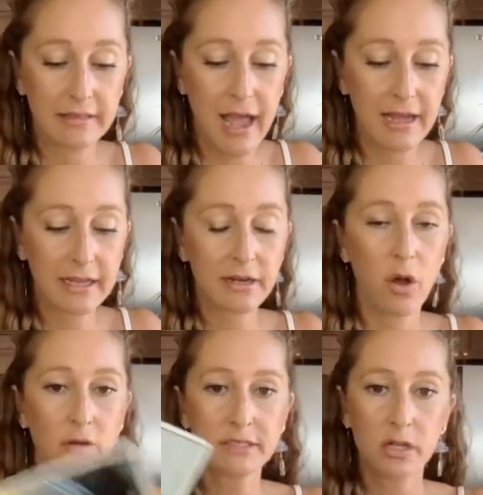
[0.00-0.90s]
That can
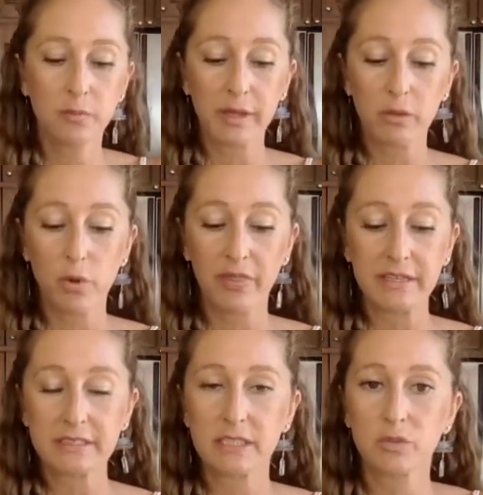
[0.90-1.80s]
also be what
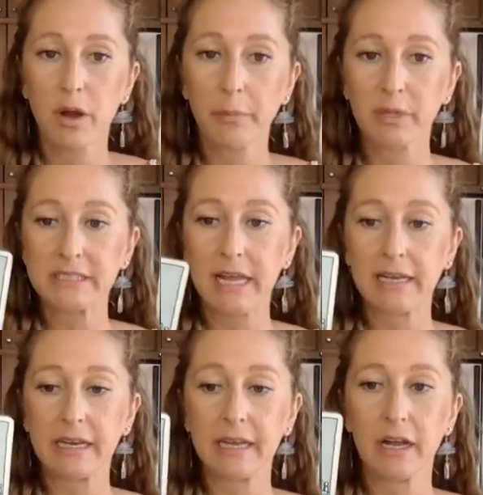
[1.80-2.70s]
this is
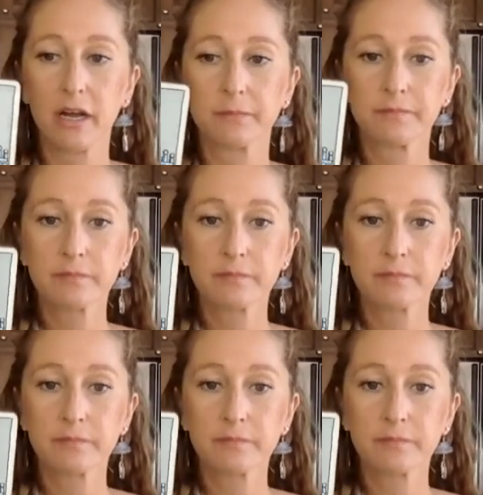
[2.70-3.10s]
representing here.